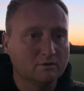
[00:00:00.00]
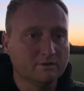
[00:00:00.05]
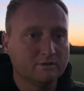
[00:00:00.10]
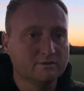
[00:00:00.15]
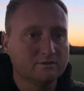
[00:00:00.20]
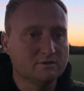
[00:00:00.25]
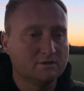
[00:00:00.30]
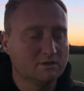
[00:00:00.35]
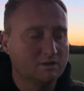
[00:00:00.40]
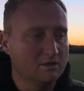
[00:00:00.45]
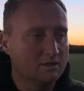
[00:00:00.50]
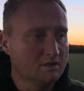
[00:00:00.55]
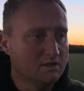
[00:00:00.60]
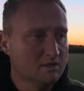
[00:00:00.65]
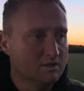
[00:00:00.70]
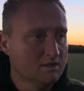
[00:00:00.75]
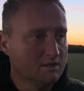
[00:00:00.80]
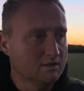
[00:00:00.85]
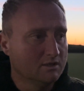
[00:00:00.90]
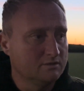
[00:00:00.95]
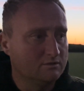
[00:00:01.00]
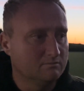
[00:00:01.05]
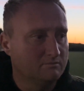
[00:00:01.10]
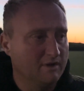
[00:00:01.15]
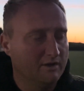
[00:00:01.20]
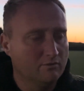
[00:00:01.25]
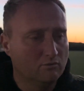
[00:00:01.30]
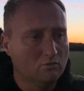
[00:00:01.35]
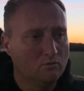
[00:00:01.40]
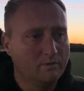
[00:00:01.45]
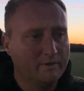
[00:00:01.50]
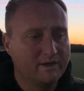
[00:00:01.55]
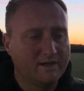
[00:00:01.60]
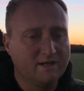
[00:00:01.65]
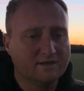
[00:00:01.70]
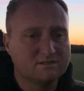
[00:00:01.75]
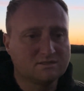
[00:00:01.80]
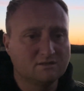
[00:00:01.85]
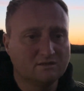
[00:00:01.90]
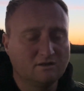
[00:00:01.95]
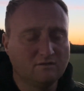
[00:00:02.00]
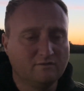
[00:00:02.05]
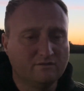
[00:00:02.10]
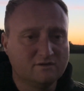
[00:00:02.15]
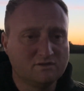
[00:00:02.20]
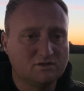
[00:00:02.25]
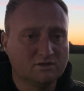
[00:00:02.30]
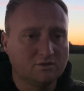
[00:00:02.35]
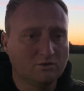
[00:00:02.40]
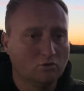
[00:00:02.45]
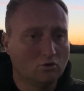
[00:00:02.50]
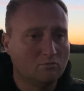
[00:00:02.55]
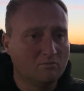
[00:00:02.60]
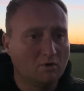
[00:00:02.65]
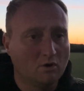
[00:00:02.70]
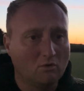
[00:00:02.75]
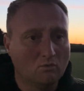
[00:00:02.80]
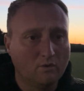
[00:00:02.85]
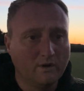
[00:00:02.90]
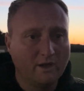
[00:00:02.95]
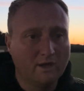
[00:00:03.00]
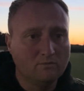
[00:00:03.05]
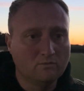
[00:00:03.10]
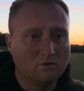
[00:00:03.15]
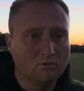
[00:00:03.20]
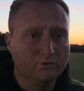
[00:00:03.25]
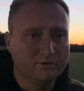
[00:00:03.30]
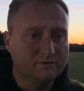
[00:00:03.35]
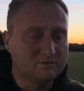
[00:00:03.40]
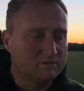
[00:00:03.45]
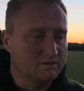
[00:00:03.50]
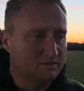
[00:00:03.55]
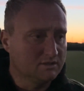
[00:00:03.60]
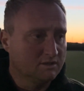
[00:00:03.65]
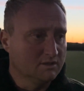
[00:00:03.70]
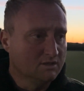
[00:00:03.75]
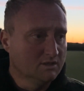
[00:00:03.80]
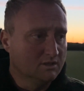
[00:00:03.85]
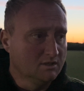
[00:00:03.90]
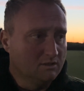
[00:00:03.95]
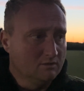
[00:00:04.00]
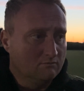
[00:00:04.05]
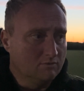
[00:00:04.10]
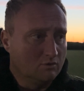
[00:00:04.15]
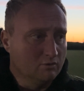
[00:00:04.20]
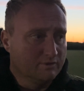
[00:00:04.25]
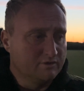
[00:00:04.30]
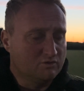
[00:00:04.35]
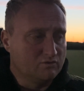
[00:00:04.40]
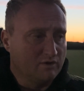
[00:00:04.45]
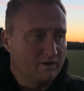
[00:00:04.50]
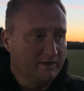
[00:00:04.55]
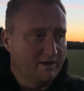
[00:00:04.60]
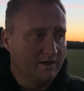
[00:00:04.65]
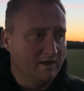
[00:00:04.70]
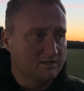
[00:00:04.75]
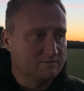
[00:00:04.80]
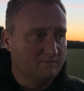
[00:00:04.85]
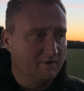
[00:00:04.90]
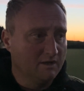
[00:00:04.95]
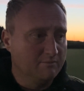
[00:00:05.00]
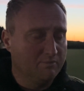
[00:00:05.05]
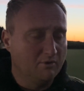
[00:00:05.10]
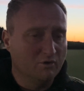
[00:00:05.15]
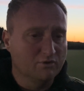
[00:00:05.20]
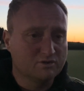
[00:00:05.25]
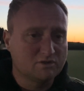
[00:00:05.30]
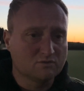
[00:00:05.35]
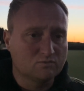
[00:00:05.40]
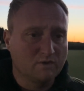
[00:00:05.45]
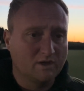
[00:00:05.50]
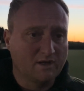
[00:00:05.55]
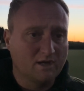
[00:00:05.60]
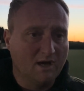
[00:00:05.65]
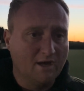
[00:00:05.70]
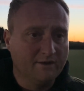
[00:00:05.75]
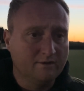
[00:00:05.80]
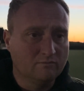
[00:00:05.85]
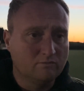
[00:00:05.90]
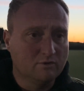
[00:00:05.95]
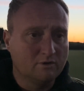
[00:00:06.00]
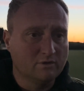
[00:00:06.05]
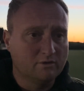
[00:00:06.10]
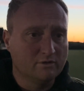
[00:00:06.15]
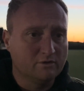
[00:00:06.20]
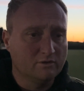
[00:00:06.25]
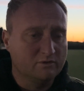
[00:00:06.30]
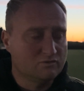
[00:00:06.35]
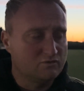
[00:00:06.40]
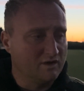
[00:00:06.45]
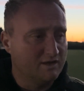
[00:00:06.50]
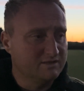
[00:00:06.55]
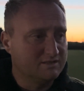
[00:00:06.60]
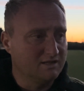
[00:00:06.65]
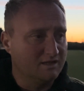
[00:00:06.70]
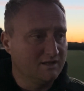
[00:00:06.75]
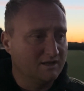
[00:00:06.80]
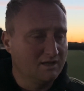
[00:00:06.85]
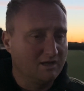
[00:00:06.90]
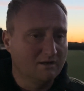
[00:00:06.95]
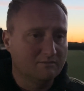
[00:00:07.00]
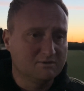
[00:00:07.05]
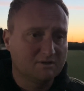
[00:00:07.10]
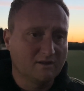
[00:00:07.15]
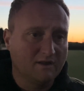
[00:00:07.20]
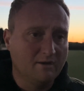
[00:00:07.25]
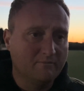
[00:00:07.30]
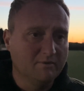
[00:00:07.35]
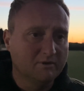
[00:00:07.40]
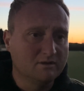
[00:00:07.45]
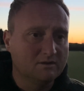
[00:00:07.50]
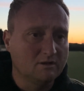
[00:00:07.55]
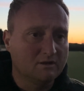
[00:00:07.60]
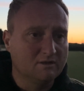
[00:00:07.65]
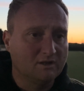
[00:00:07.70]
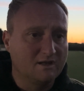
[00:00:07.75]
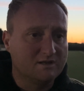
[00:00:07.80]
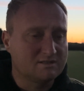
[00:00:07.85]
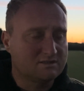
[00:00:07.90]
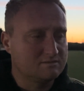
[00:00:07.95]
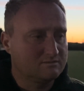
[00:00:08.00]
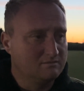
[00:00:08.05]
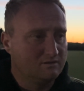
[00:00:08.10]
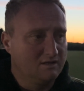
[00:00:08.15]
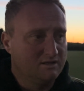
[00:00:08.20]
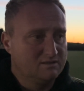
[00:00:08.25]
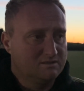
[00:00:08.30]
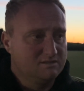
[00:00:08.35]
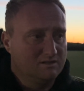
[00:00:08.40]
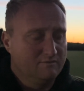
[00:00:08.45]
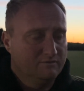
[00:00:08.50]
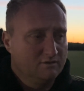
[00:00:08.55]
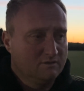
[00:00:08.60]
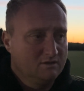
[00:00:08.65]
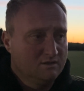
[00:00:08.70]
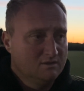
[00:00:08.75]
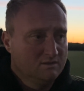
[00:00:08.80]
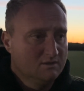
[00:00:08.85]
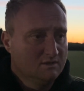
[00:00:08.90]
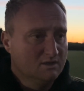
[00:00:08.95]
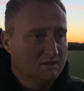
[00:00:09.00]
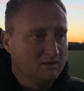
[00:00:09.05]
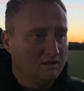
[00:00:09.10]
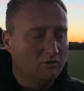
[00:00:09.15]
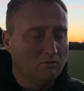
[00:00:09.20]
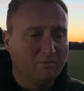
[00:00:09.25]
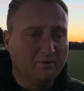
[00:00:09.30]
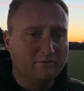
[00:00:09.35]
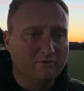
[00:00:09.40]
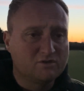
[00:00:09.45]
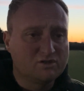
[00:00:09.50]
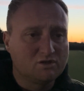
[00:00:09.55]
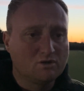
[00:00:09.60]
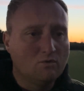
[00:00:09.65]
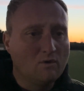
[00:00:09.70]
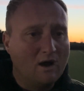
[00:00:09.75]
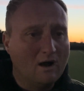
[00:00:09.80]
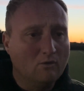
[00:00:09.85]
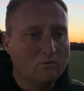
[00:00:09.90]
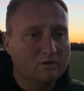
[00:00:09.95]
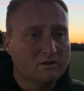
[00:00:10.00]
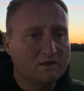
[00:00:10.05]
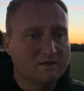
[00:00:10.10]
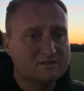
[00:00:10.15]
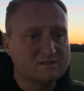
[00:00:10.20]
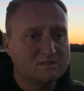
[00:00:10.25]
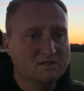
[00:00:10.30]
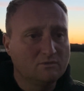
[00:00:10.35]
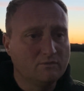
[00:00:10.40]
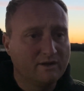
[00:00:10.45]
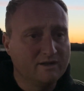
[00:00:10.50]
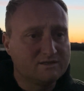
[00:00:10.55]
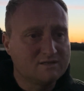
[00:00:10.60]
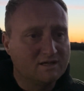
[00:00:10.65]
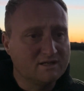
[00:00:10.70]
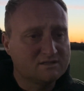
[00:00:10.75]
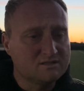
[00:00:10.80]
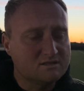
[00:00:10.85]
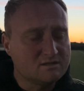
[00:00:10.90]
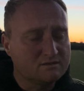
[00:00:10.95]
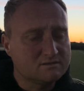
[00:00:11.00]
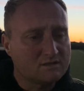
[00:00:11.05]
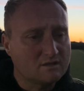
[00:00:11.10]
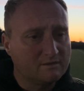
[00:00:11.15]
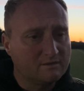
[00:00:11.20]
And don't matter who we're against at the division, home or away, we're going to try and get as many points as we can, and we're going to try and take the game to them, and let's have a little bit of a shootout, and let's see where it takes us.